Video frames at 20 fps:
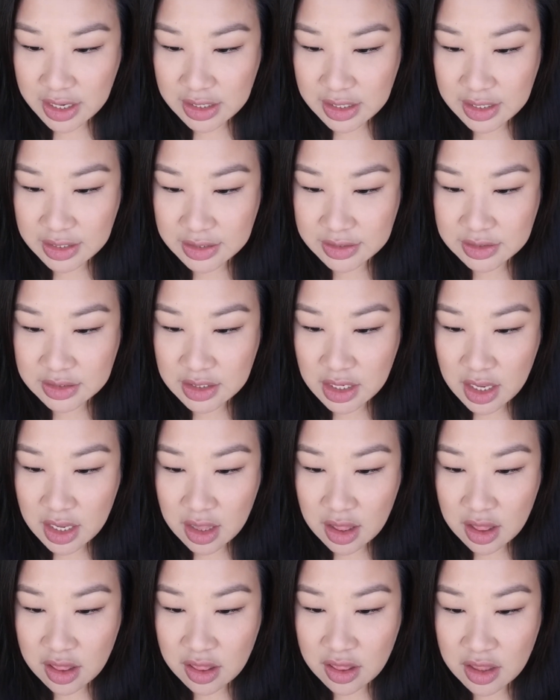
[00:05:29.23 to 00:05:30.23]
It is
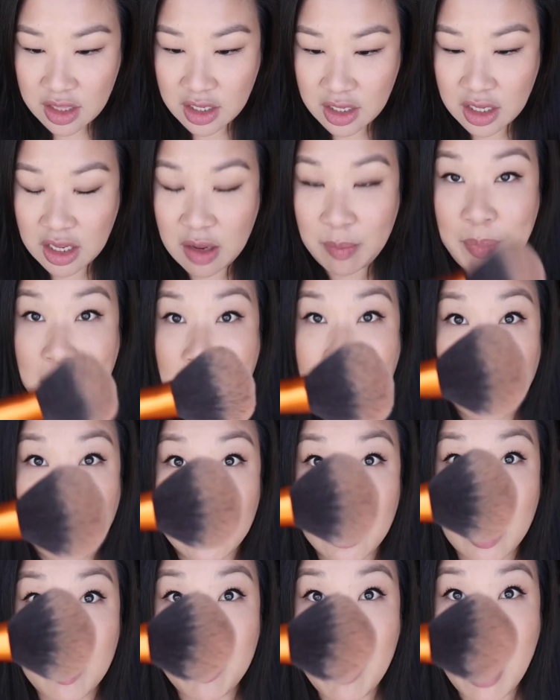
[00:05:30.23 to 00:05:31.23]
the
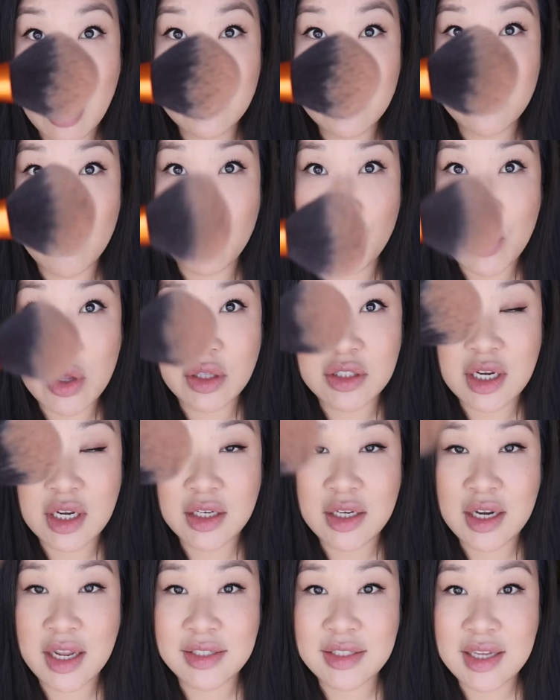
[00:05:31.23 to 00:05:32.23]
powder brush from Real
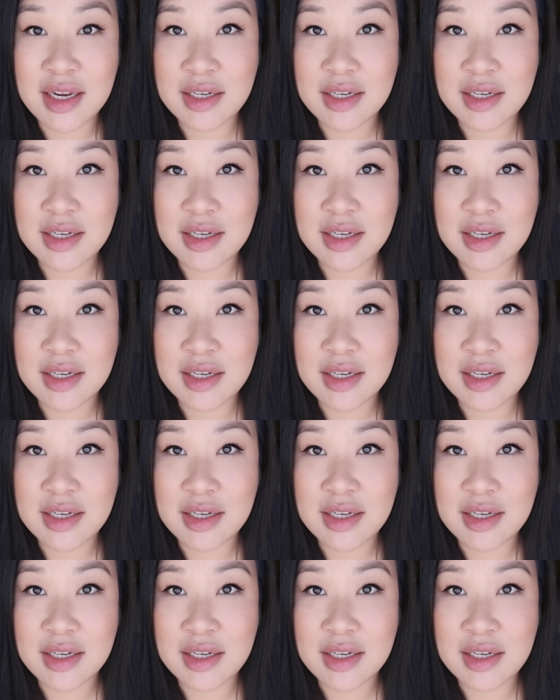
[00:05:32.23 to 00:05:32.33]
Techniques.